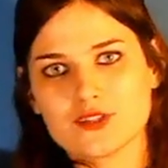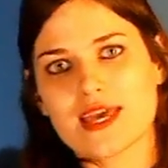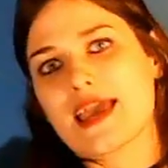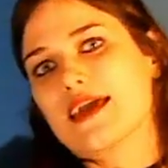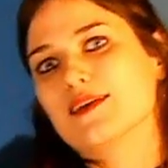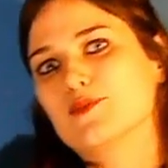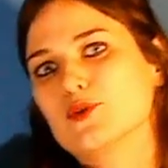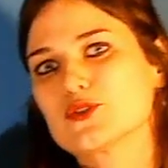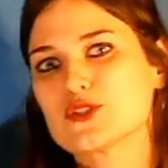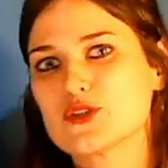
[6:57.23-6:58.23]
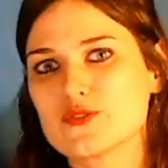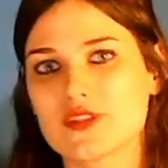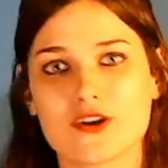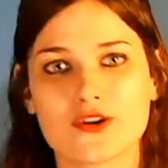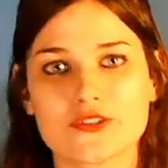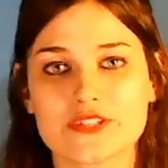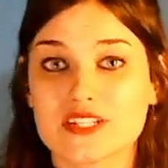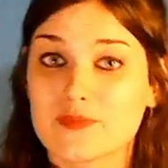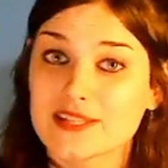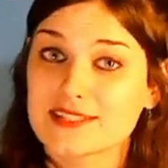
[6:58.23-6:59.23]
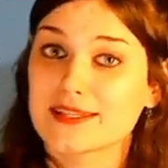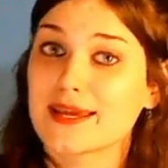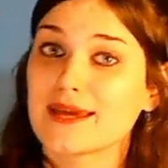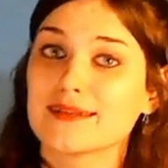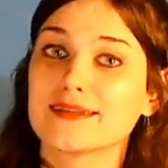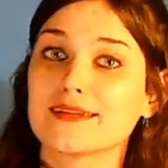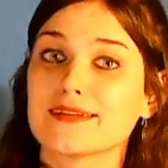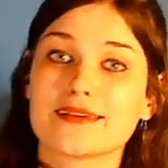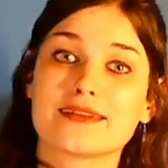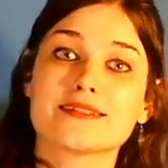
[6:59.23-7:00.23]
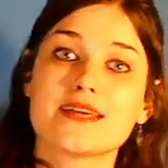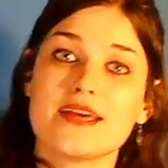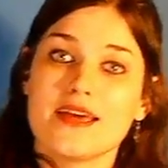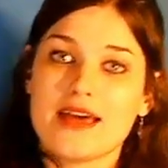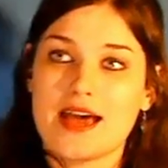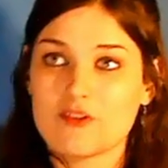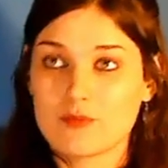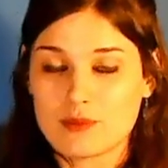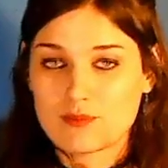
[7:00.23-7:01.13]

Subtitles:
animals do that aren't domesticated and haven't been